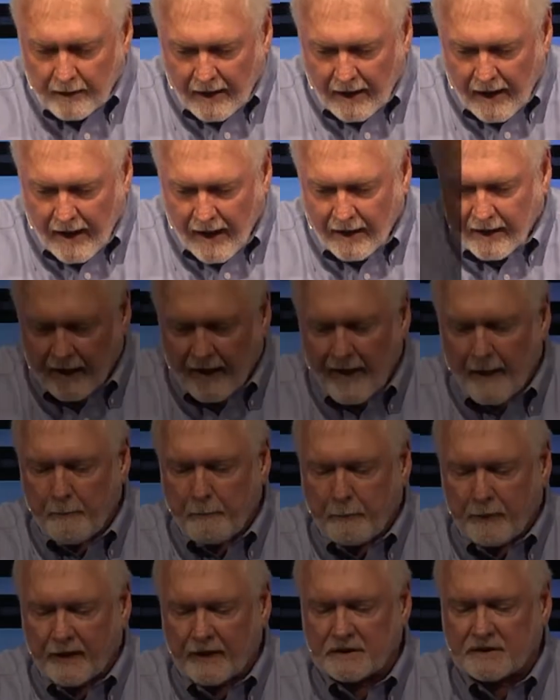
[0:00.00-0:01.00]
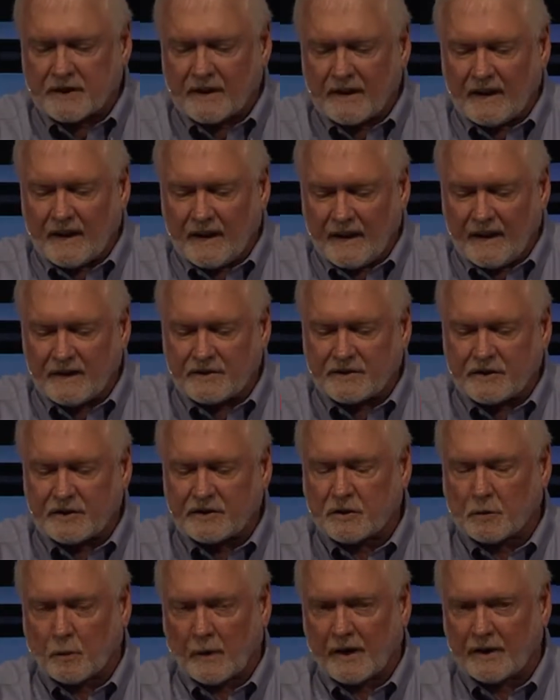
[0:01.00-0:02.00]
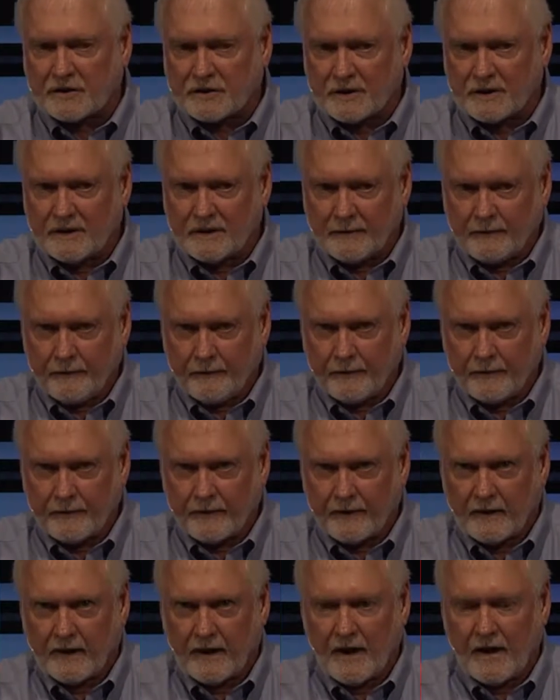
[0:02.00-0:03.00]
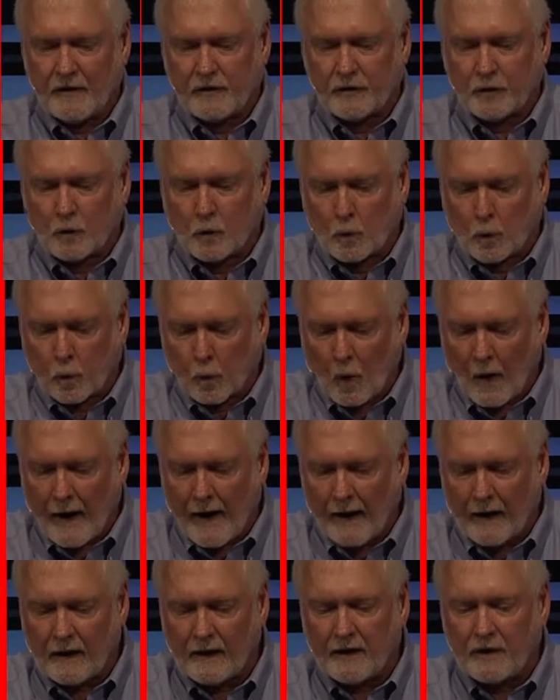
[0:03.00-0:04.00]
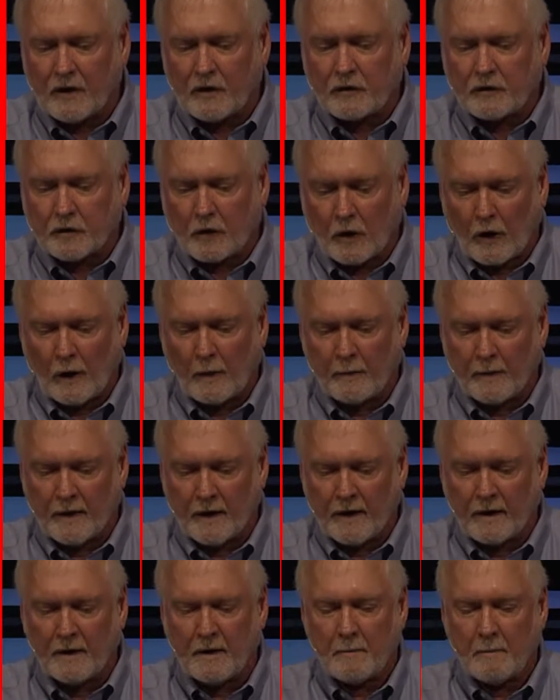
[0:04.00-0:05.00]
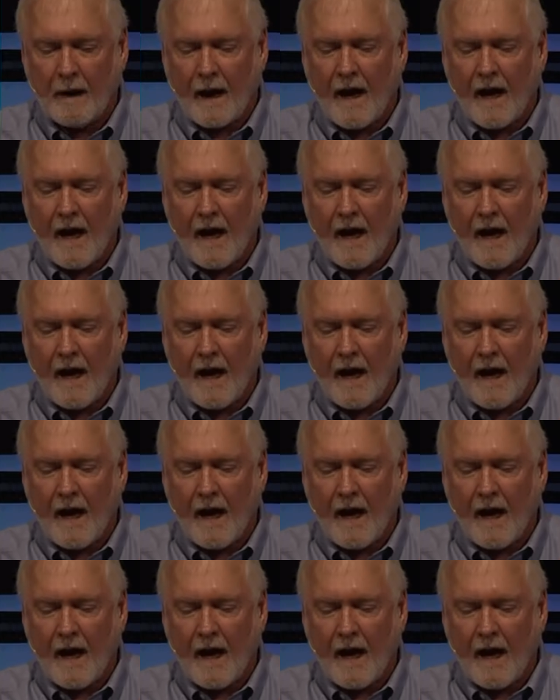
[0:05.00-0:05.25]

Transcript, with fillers: how to have peace in any situation is greatly determined by